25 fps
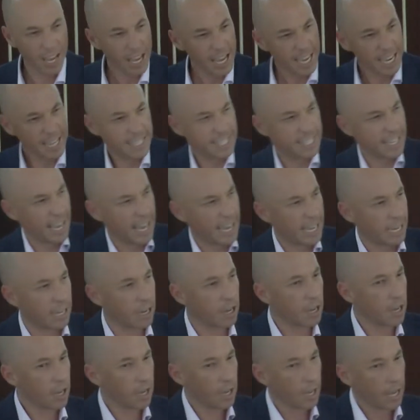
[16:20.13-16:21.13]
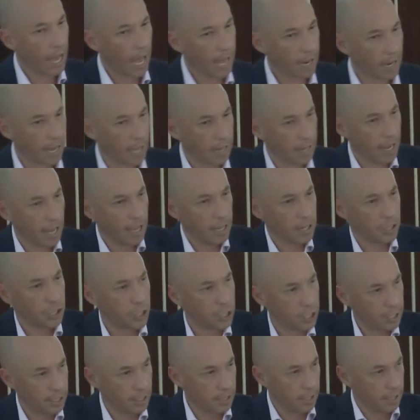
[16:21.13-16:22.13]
He's saying at, at age,